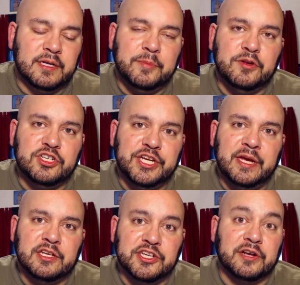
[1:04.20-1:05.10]

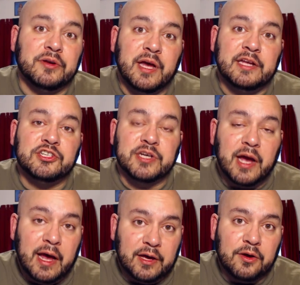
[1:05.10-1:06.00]
WGN Channel 9
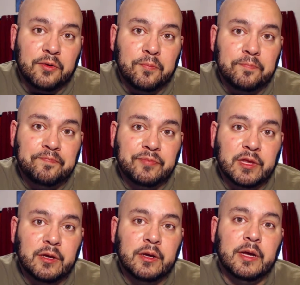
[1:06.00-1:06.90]
Chicago
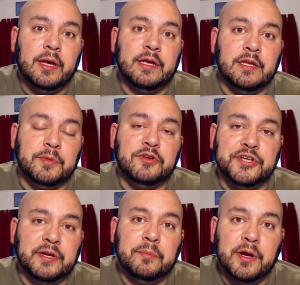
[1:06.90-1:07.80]
in
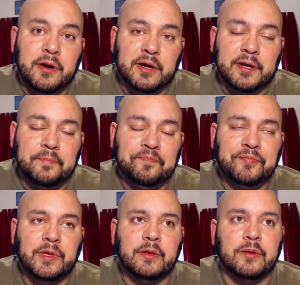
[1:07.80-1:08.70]
WGN America.
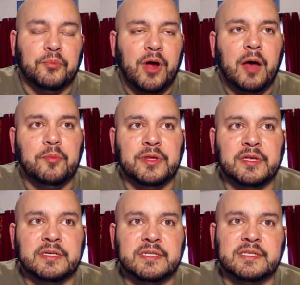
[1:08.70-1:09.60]
The problem with
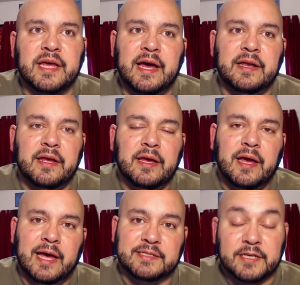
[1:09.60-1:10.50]
this is that
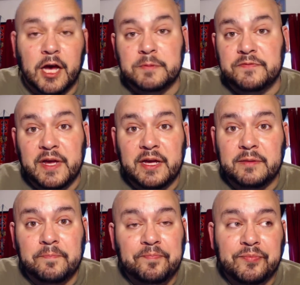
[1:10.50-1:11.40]
as a Cubs fan,